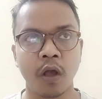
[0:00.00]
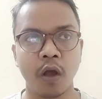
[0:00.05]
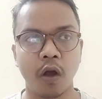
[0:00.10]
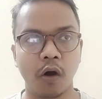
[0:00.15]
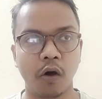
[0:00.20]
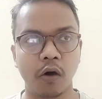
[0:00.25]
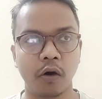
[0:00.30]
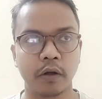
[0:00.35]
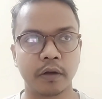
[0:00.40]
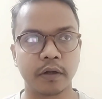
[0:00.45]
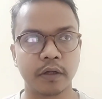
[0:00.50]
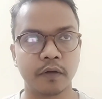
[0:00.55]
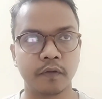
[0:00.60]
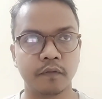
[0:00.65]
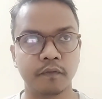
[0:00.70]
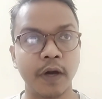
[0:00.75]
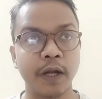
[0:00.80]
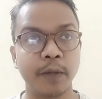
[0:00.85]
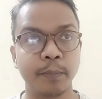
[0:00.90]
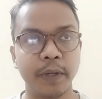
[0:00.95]
or
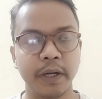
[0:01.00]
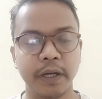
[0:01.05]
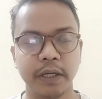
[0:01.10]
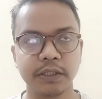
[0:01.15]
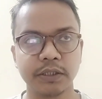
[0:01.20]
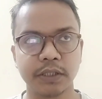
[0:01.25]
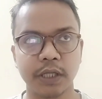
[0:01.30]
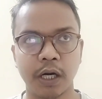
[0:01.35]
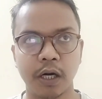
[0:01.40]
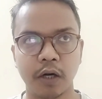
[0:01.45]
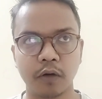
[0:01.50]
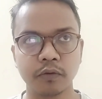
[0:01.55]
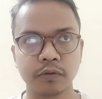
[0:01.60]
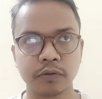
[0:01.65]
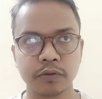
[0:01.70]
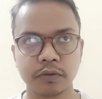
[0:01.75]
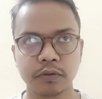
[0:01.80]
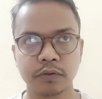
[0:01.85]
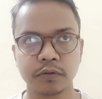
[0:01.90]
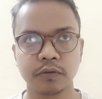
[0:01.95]
while building the house.